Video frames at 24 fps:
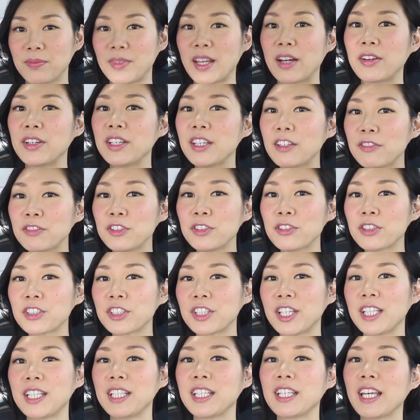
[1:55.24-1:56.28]
Now, if you
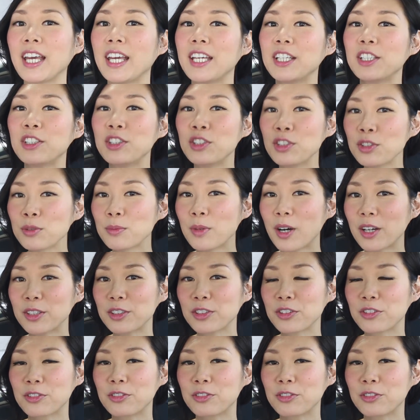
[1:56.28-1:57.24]
are getting a new Model